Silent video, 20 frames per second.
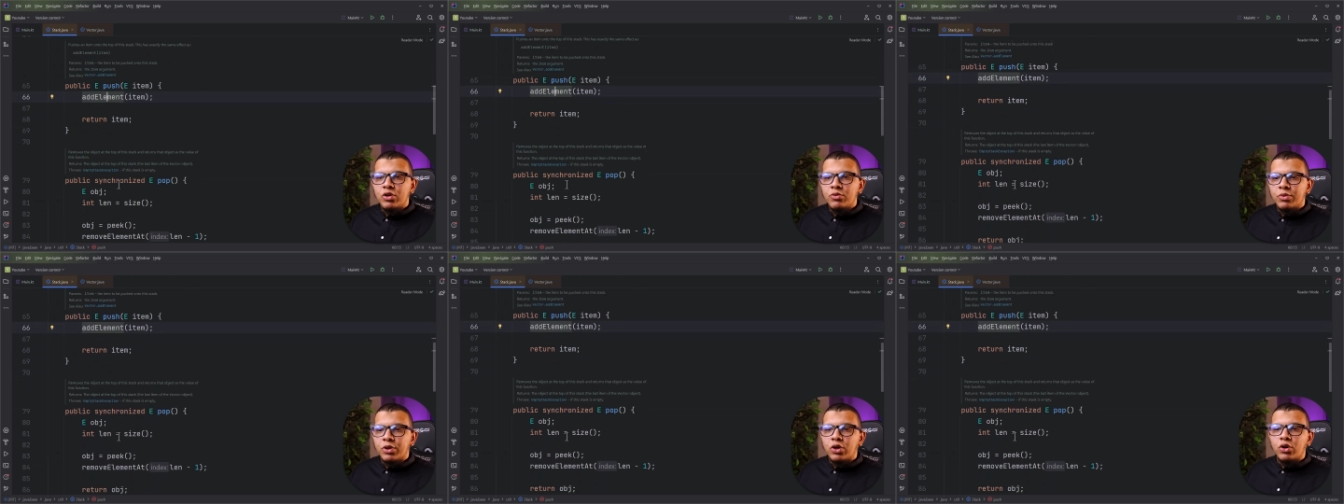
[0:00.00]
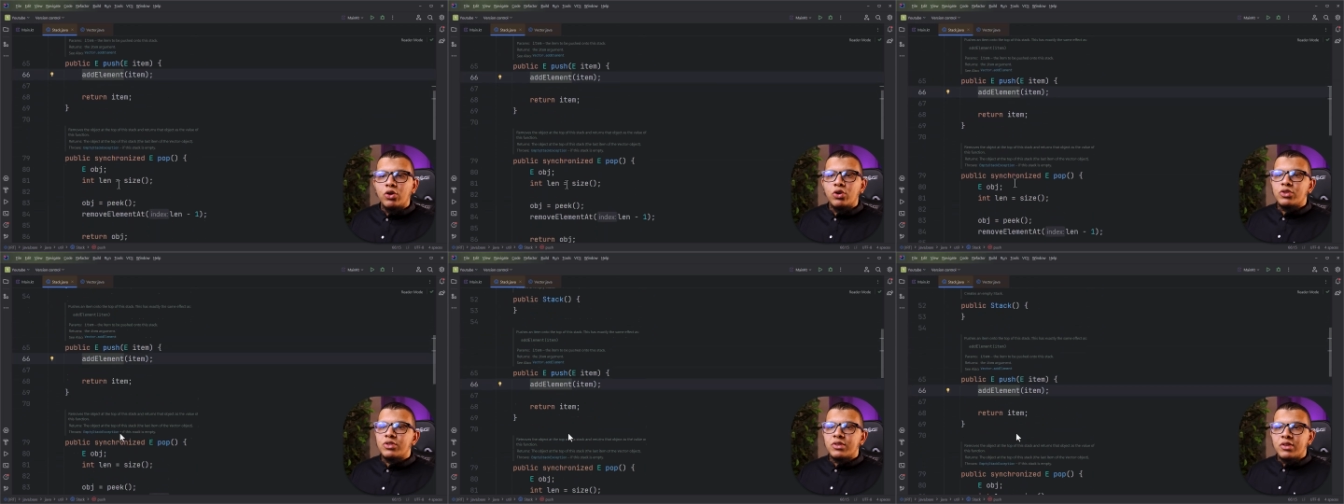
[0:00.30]

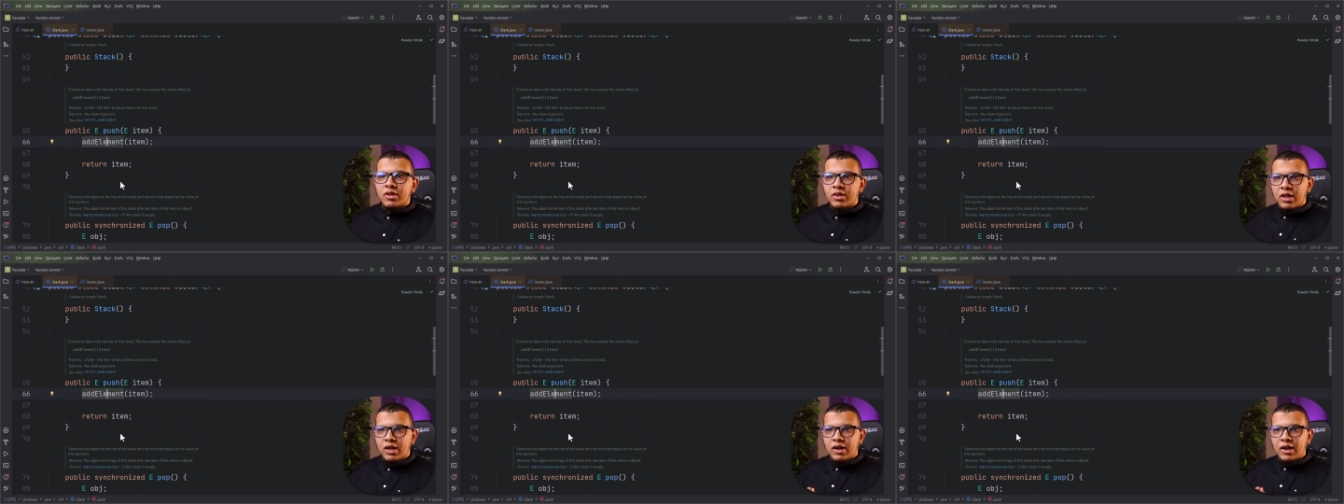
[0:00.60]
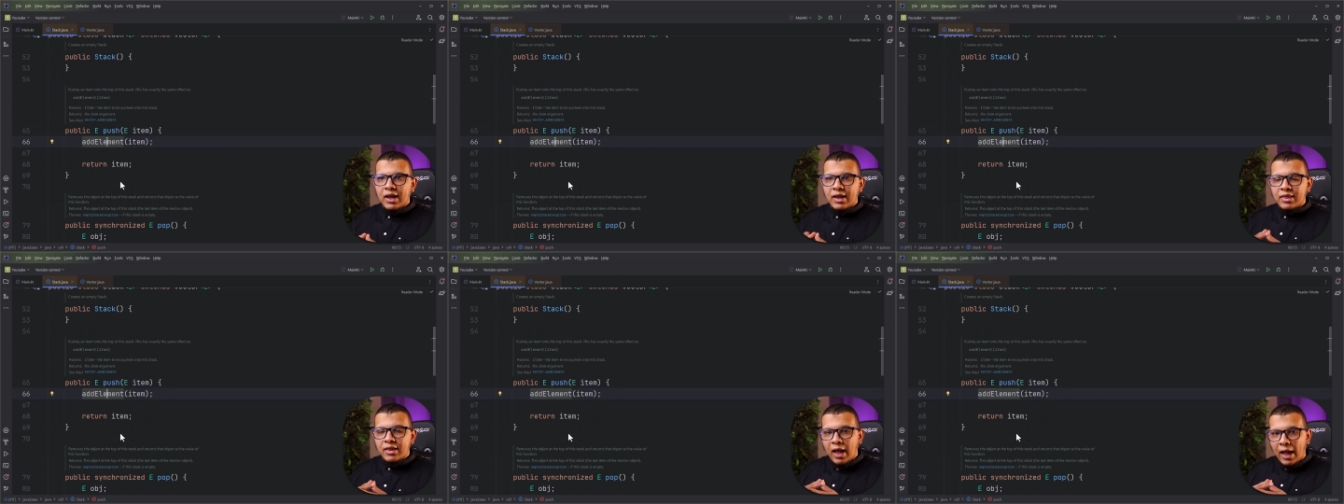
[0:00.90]
Because the
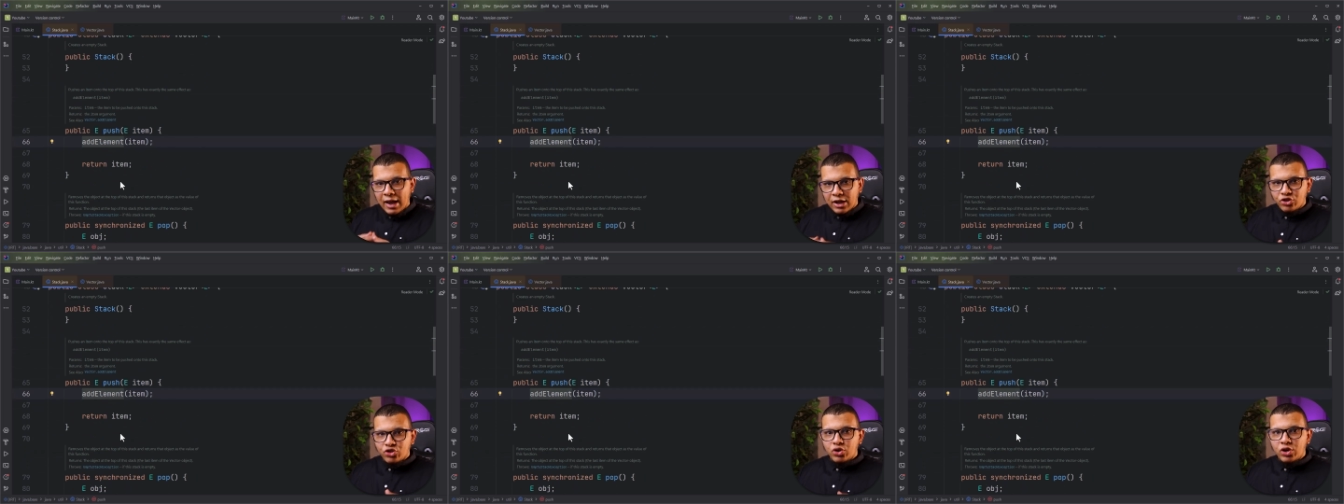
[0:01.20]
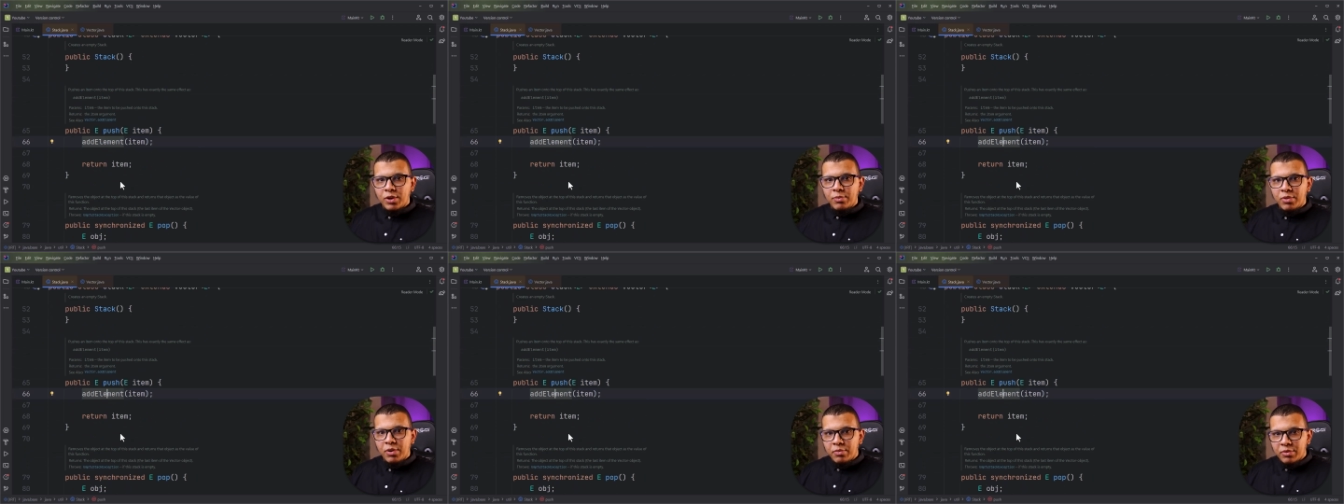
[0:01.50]
like the
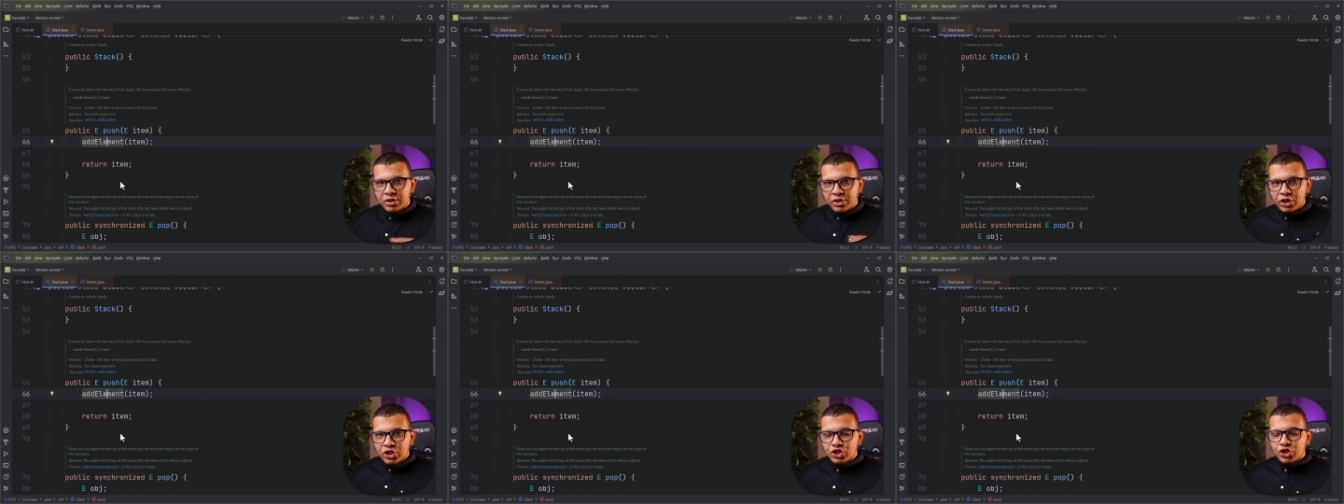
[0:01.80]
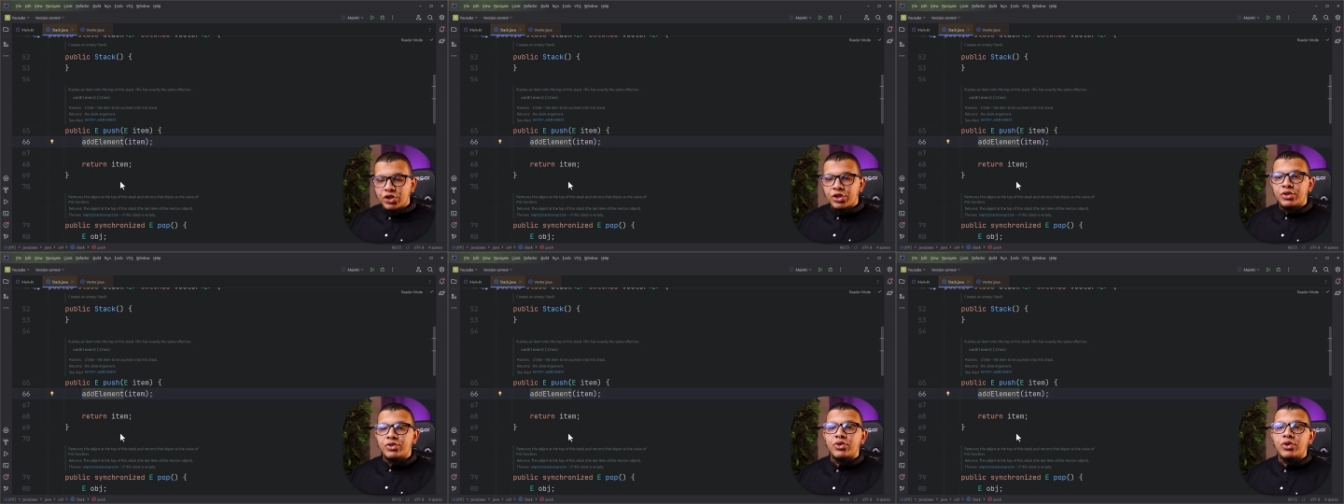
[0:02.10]
actual
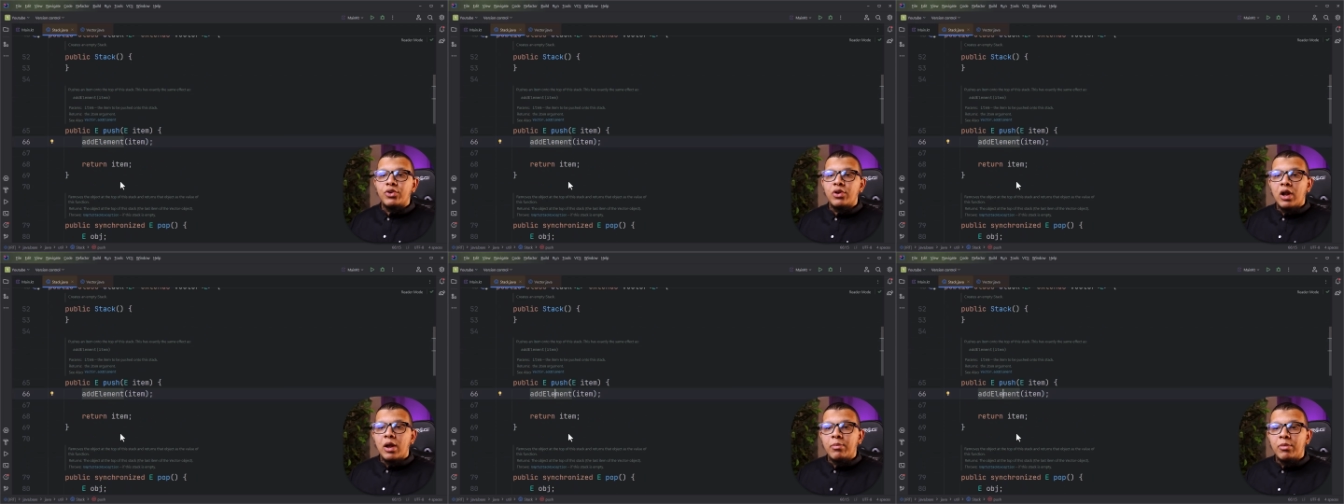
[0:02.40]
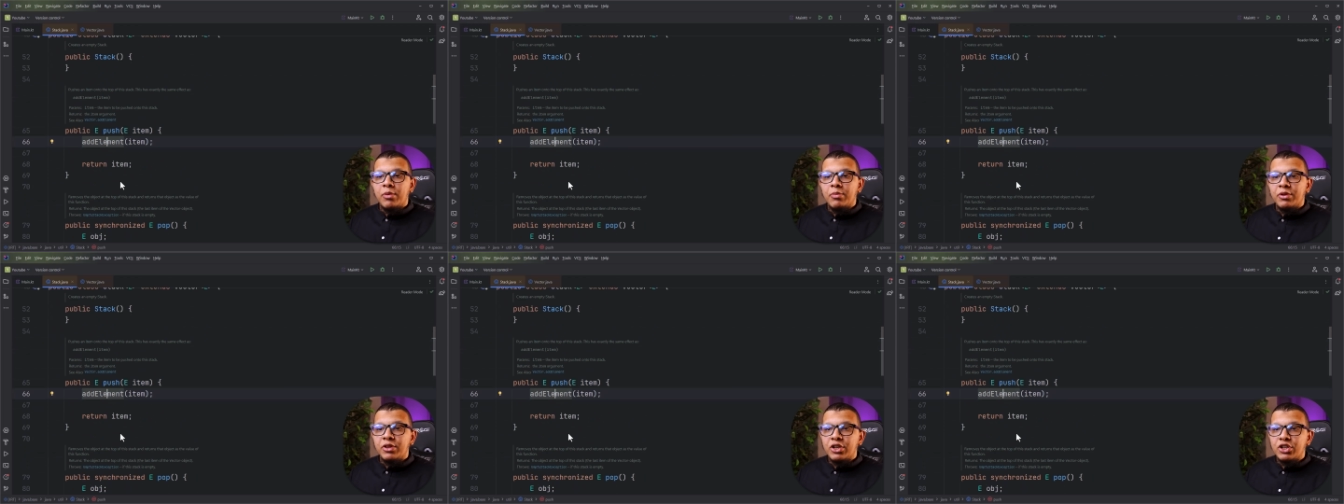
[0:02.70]
implementation, internal
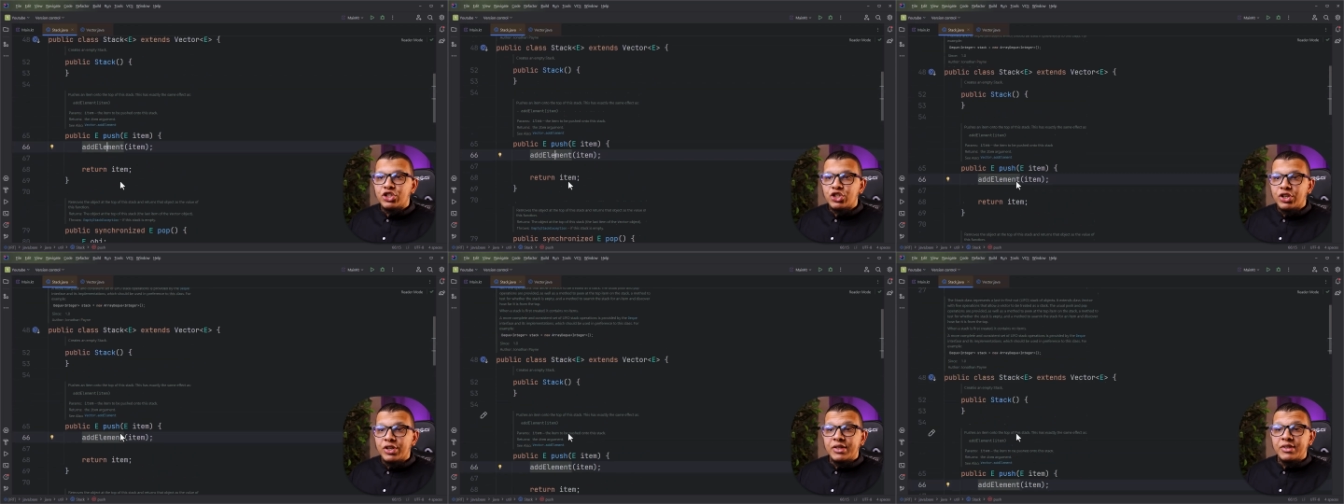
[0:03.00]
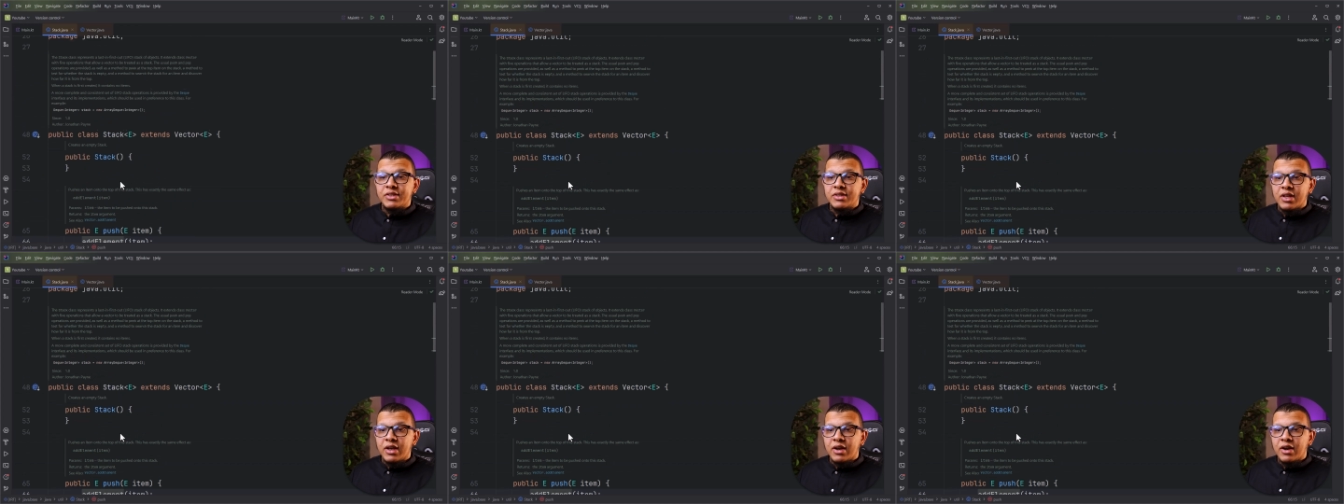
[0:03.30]
implementation
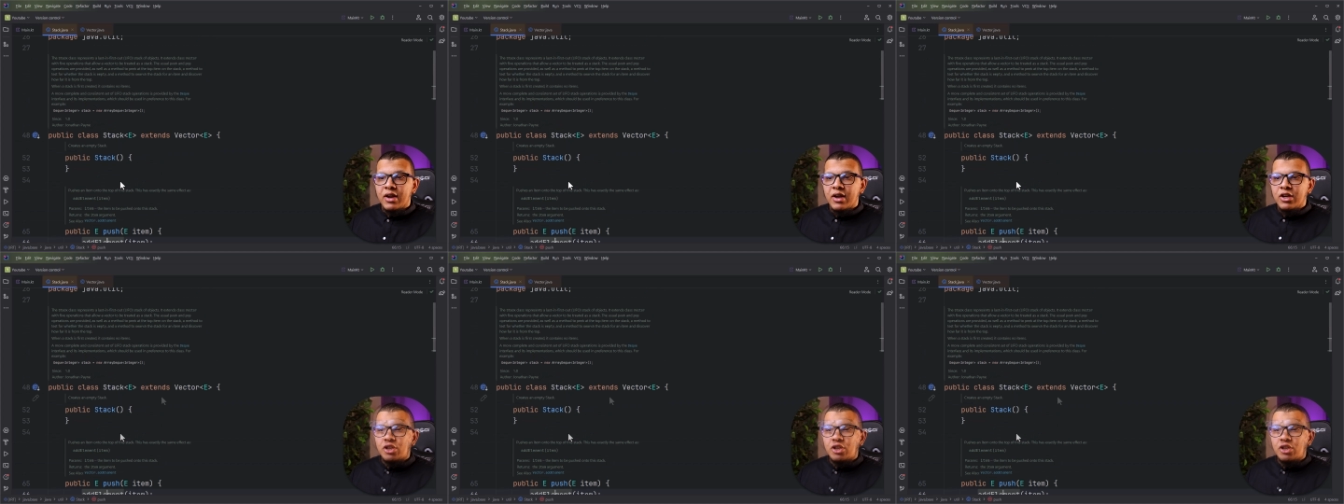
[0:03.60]
is there.